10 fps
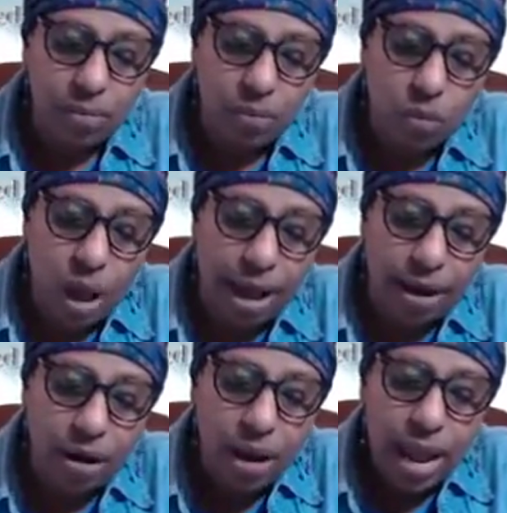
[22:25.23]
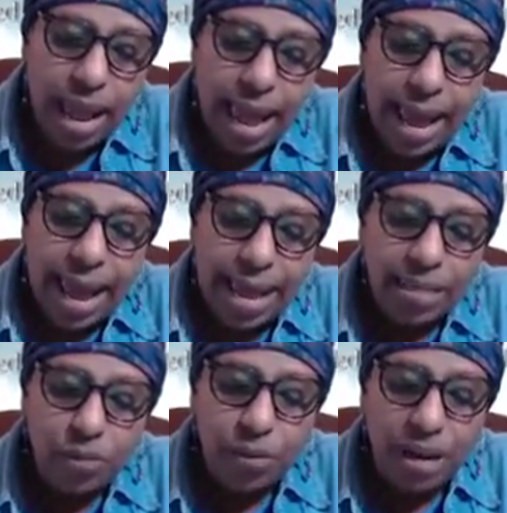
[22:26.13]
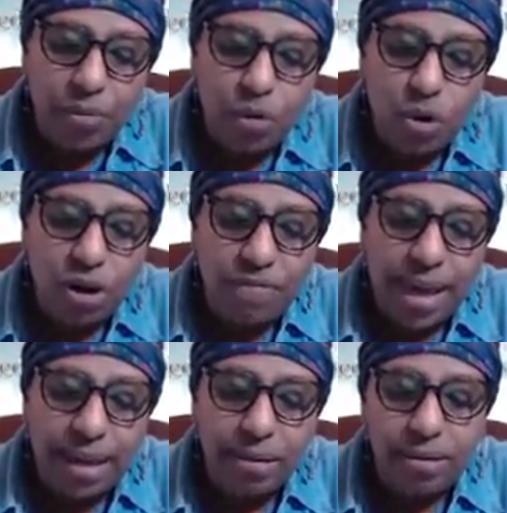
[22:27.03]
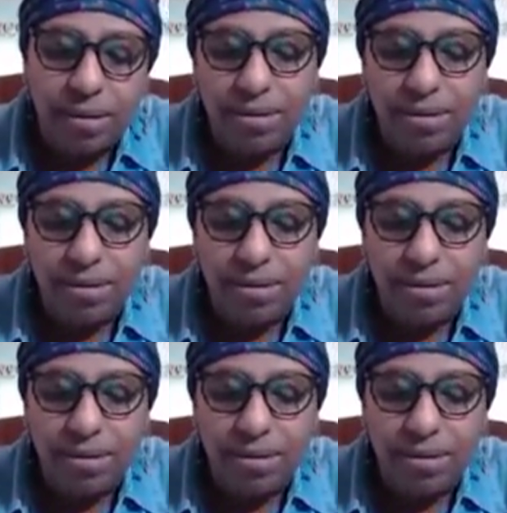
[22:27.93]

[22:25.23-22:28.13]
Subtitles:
wire, and to bring up more of that